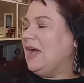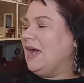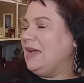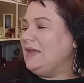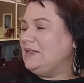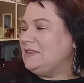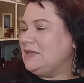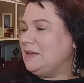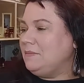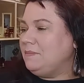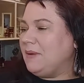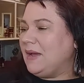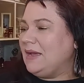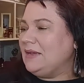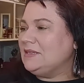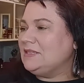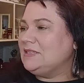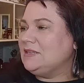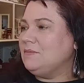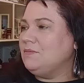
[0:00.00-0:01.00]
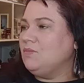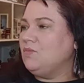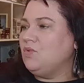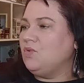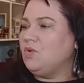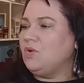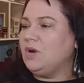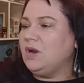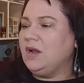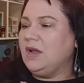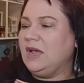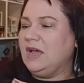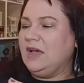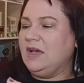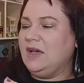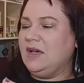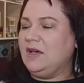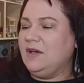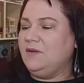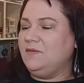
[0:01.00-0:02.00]
I did buy some more
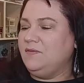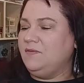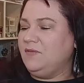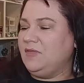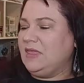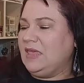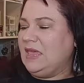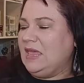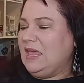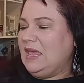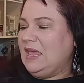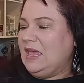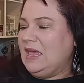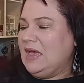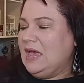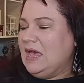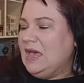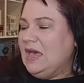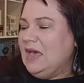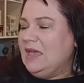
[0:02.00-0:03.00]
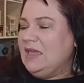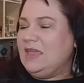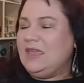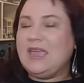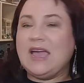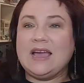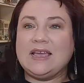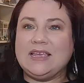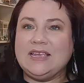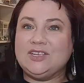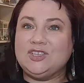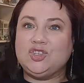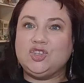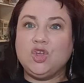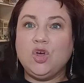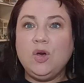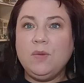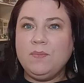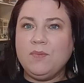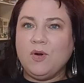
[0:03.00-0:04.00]
of the
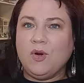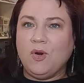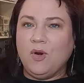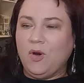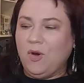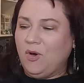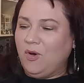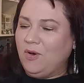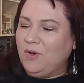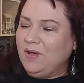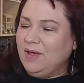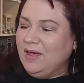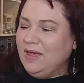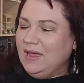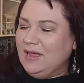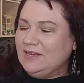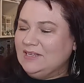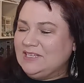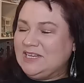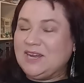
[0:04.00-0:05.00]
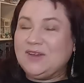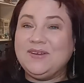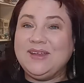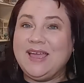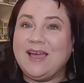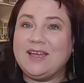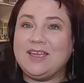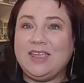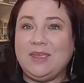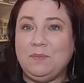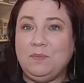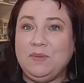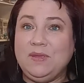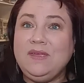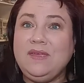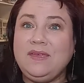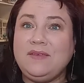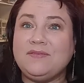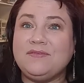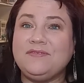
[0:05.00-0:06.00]
yakisoba teriyaki
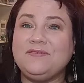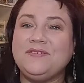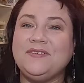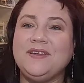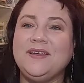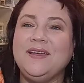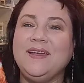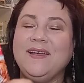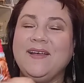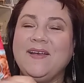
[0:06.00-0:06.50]
beef